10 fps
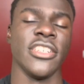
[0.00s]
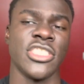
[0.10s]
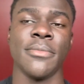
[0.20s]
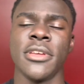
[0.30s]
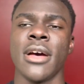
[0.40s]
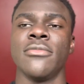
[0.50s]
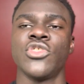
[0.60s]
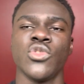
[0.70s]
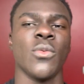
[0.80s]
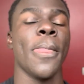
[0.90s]
Should be coming
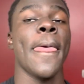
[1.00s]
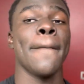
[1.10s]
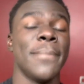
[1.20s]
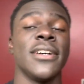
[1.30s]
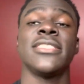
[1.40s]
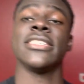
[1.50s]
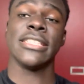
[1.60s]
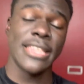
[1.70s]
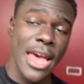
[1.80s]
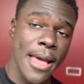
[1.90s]
soon. But
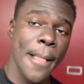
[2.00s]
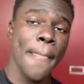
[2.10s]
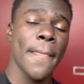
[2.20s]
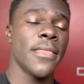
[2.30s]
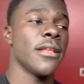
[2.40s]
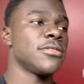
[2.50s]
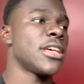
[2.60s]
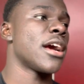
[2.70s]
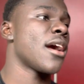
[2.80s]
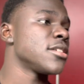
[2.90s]
today, you know what I'm
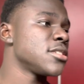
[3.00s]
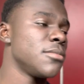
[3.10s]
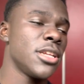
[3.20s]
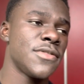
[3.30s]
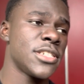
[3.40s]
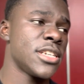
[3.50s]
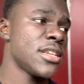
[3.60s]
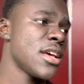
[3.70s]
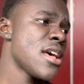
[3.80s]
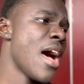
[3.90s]
saying, I got some lifts
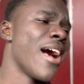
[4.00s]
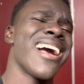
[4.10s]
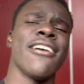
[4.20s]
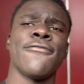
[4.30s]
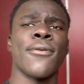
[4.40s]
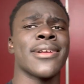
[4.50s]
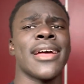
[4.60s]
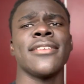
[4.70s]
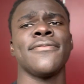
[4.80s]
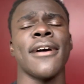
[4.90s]
in. I got
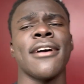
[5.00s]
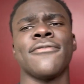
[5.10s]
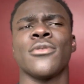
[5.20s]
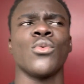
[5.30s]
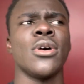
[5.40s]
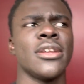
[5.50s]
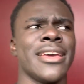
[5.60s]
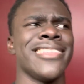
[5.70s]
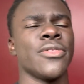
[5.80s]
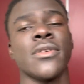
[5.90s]
495 for one
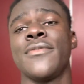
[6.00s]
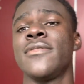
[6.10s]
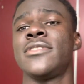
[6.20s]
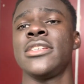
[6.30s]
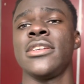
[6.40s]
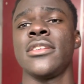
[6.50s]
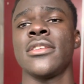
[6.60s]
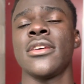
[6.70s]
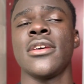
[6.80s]
and 315.